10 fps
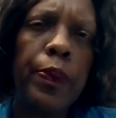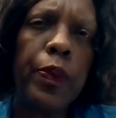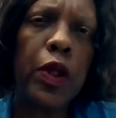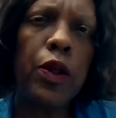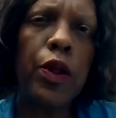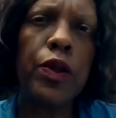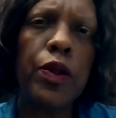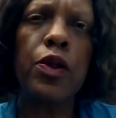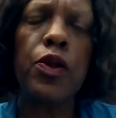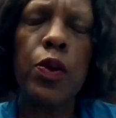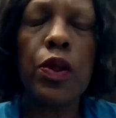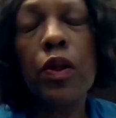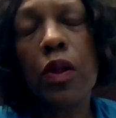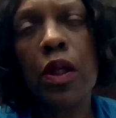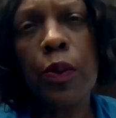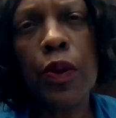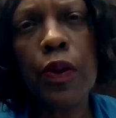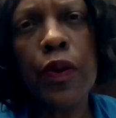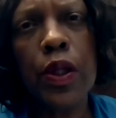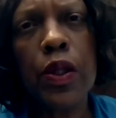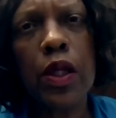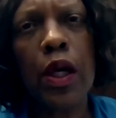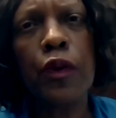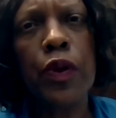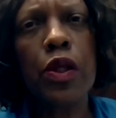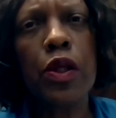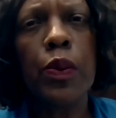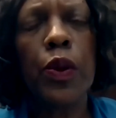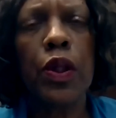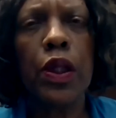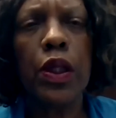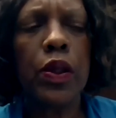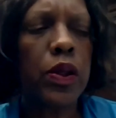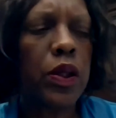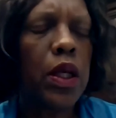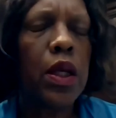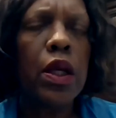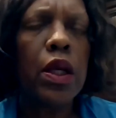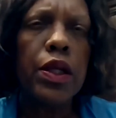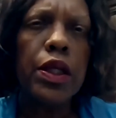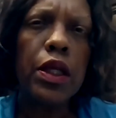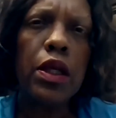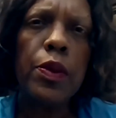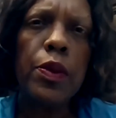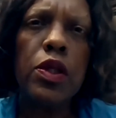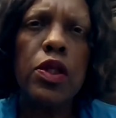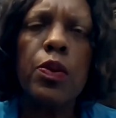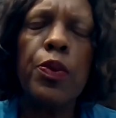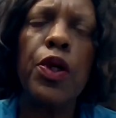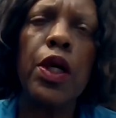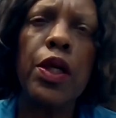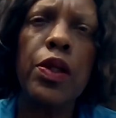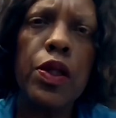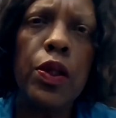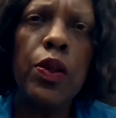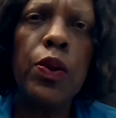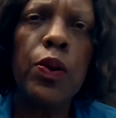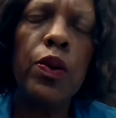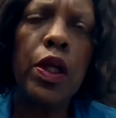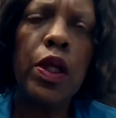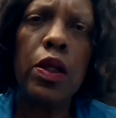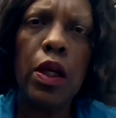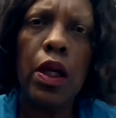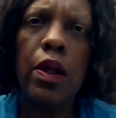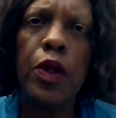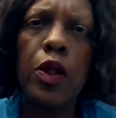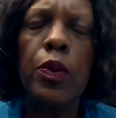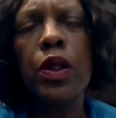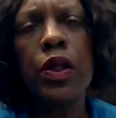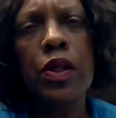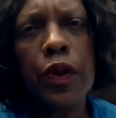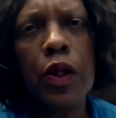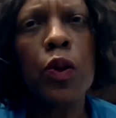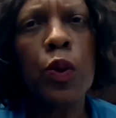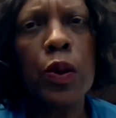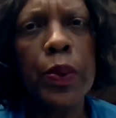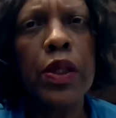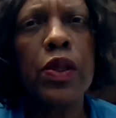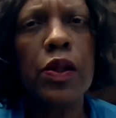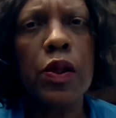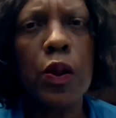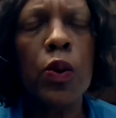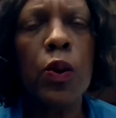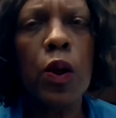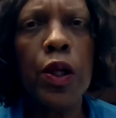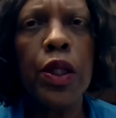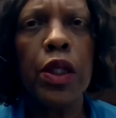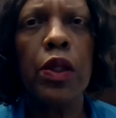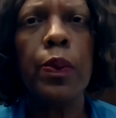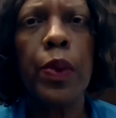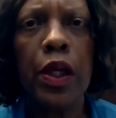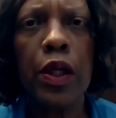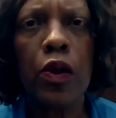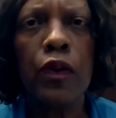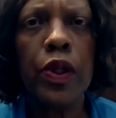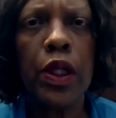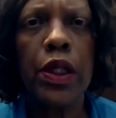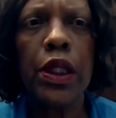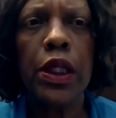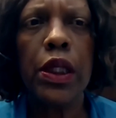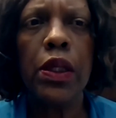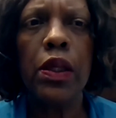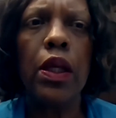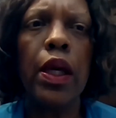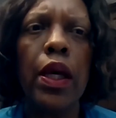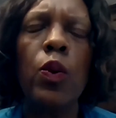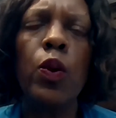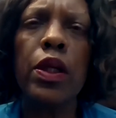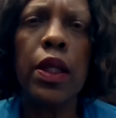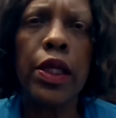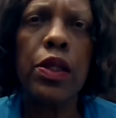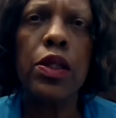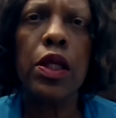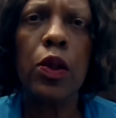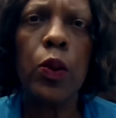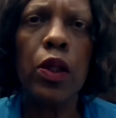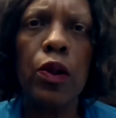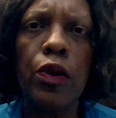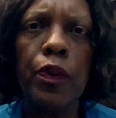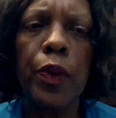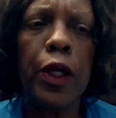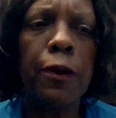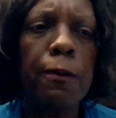your health centers with a number of these at-risk communities. Did it come as a surprise to you that communities of color would be so hard hit by COVID-19, and what lessons can we learn from that?